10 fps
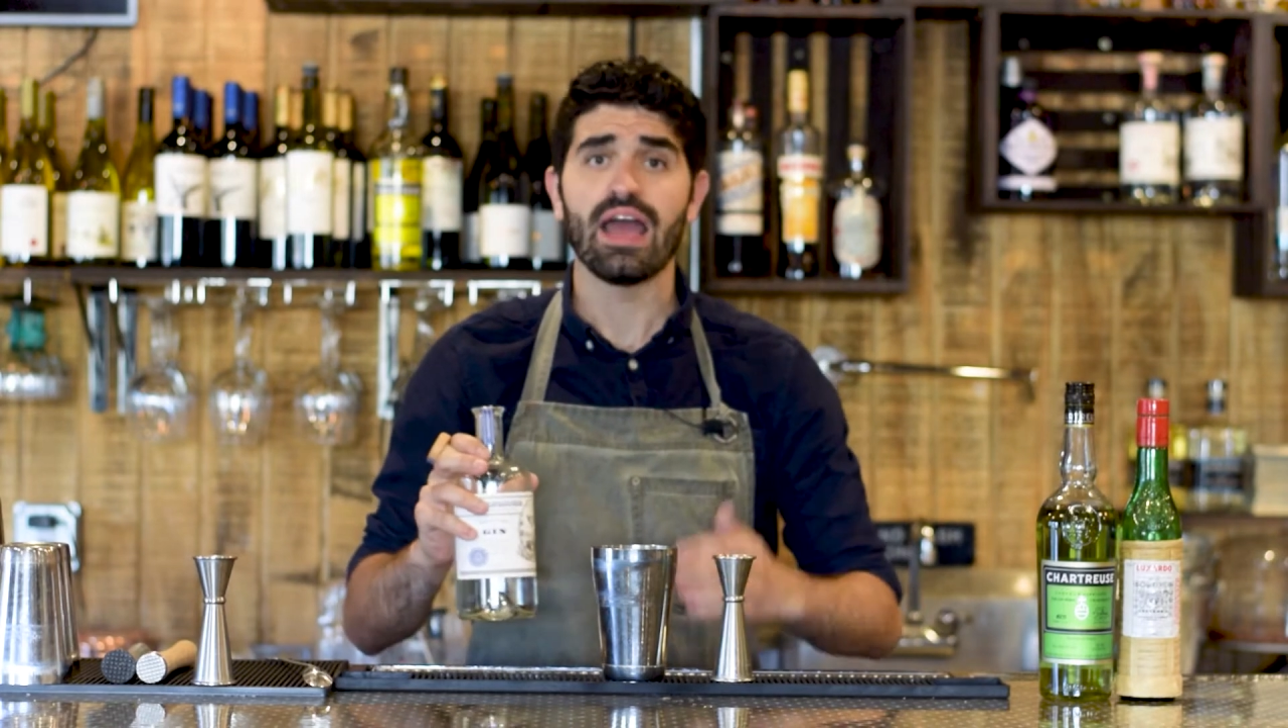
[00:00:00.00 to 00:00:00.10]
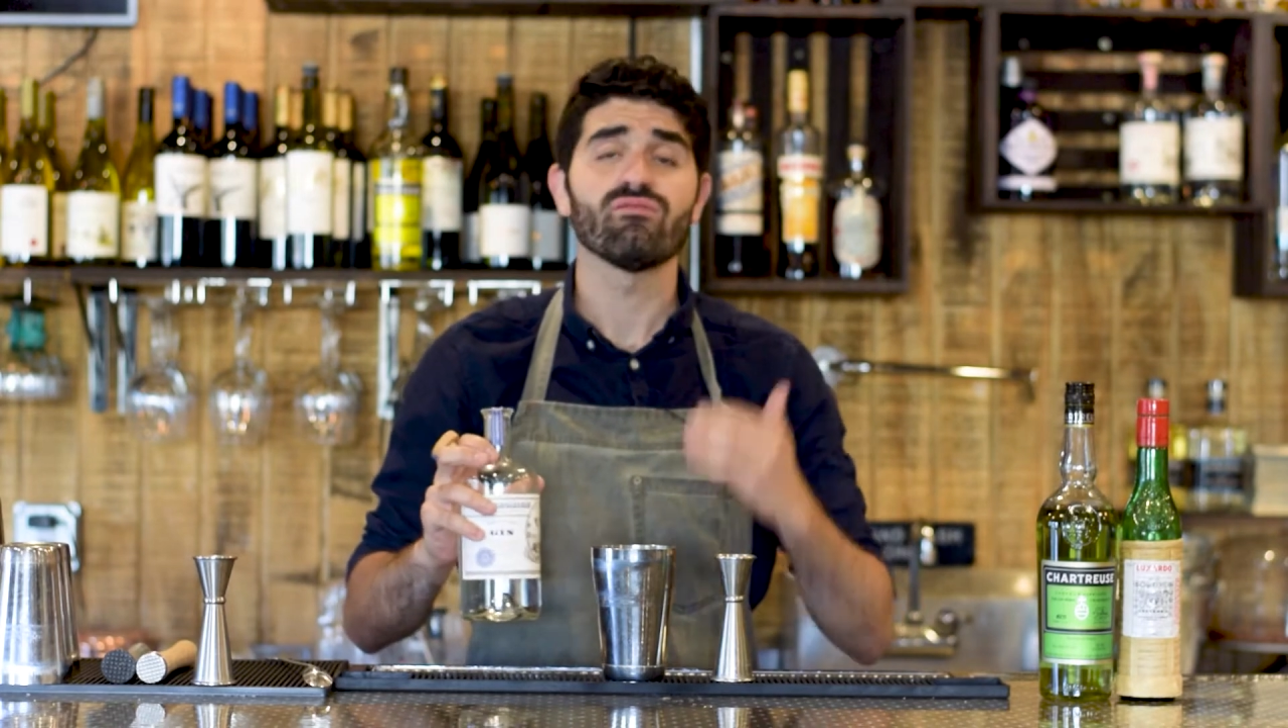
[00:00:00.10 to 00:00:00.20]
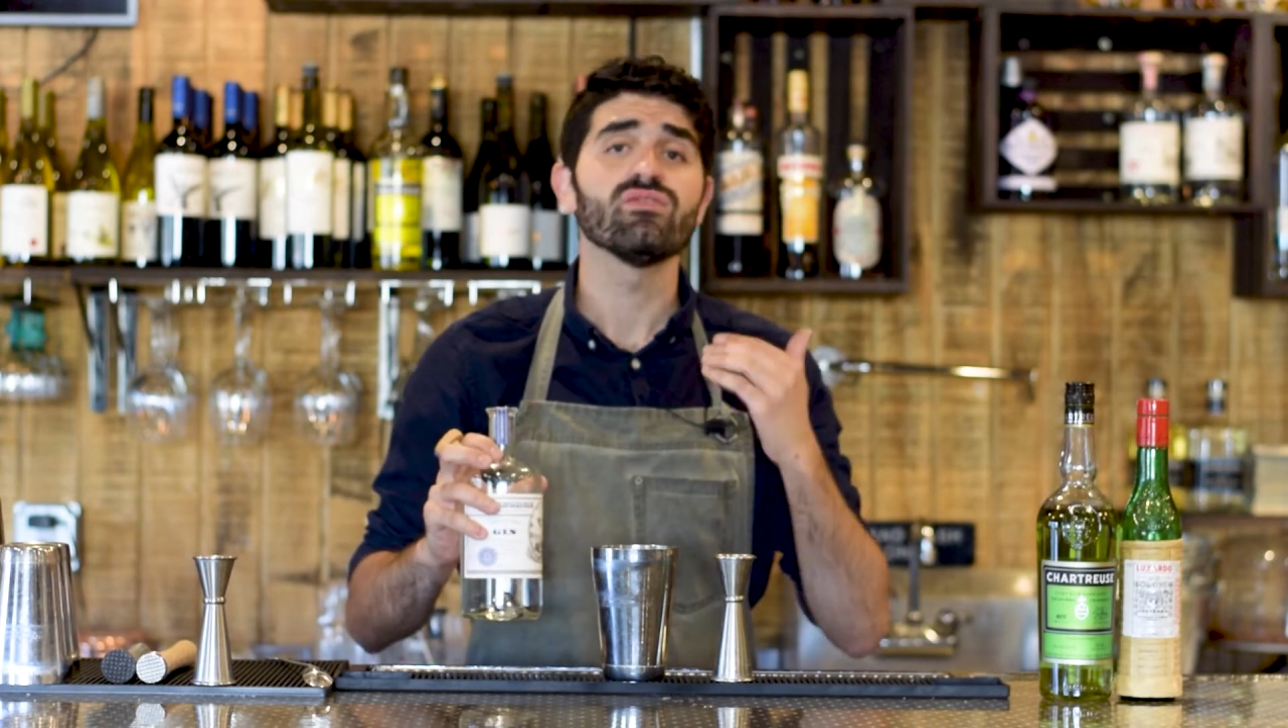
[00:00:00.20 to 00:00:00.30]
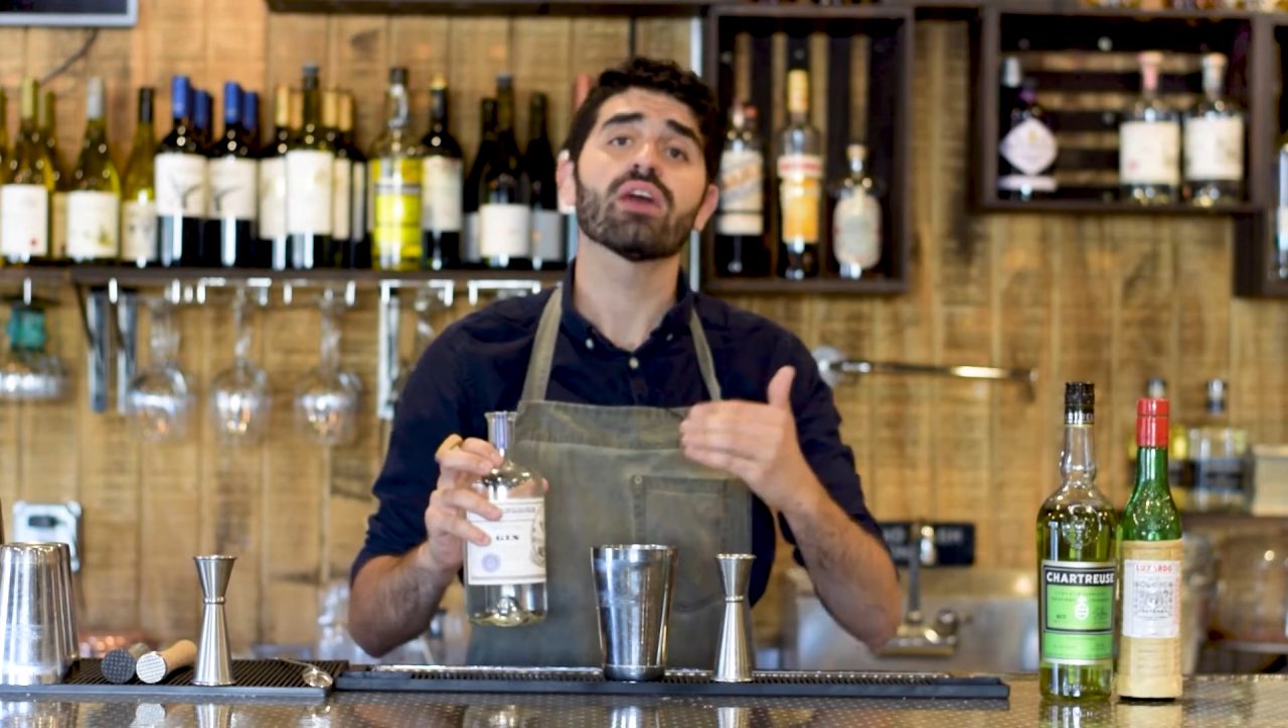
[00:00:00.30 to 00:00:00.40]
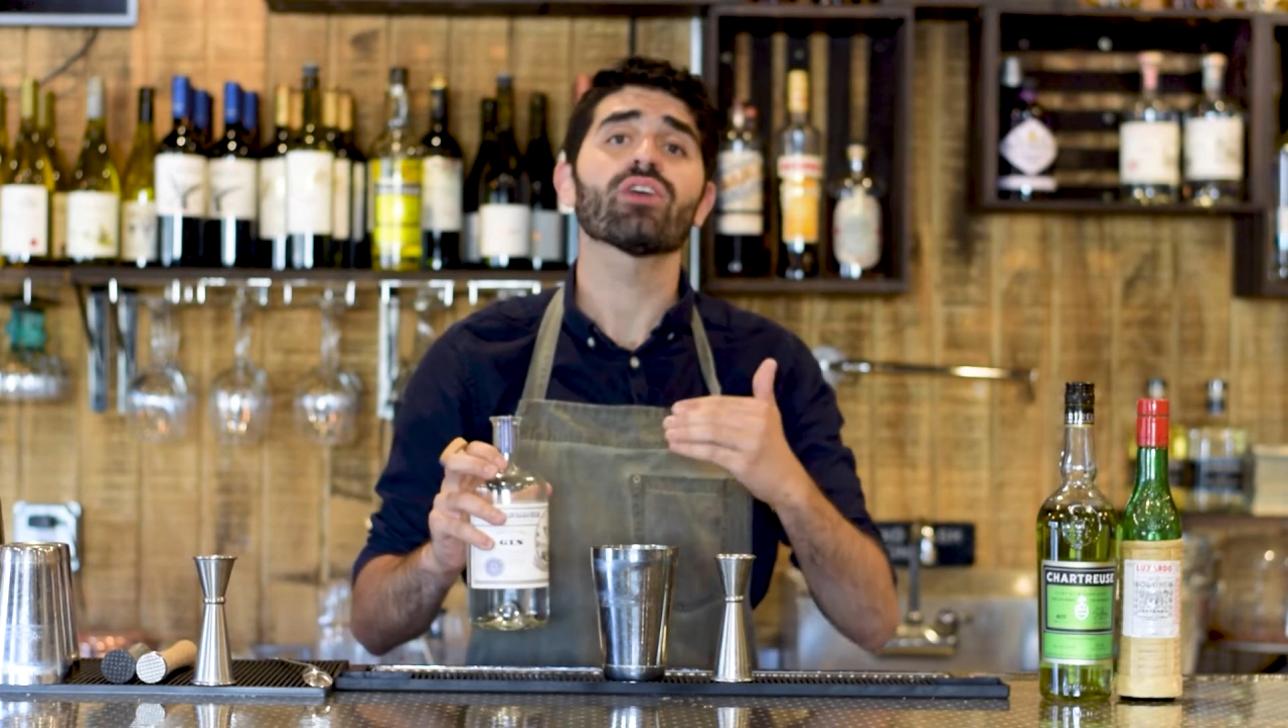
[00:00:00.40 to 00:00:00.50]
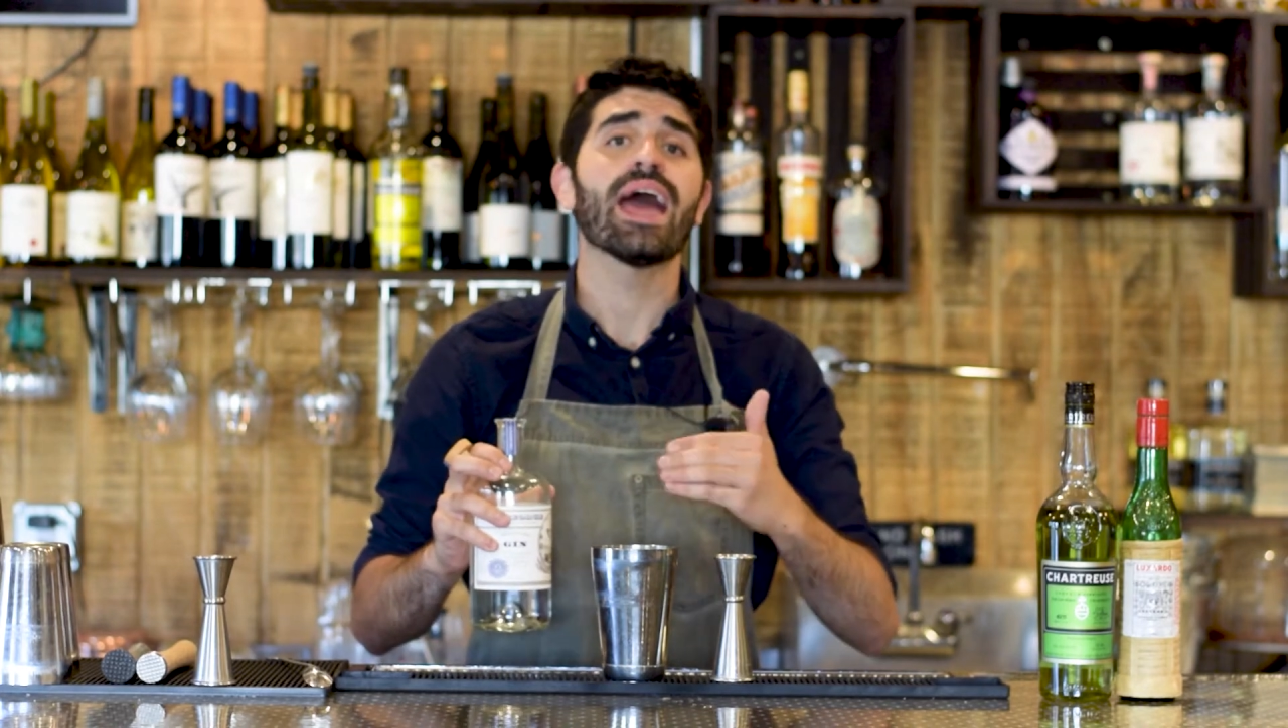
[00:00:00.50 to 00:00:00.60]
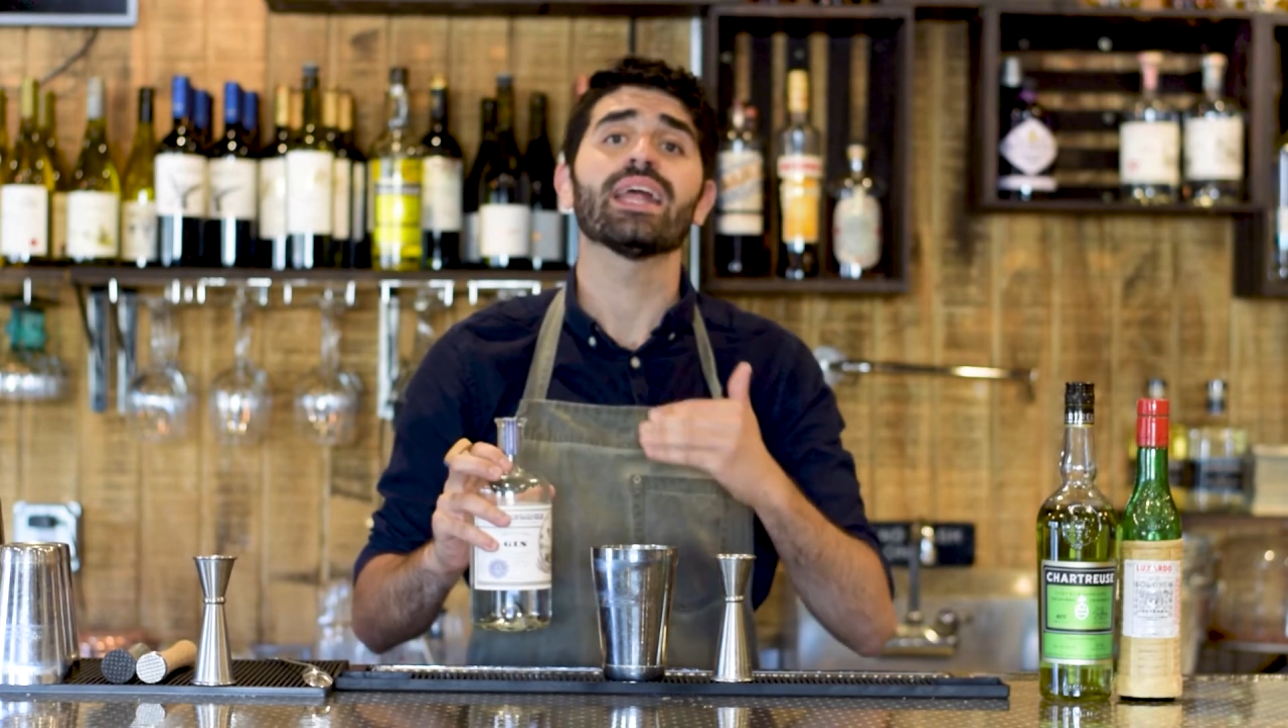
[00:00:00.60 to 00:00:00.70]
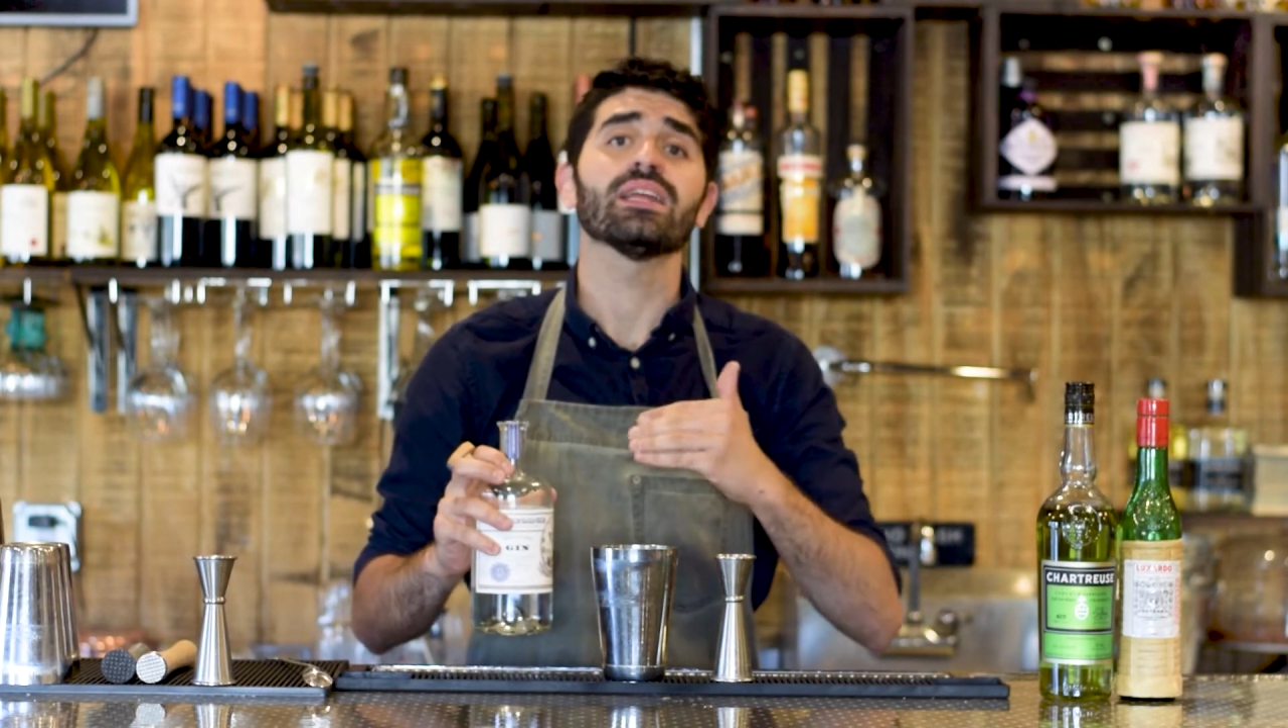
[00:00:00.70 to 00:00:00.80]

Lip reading: I've never had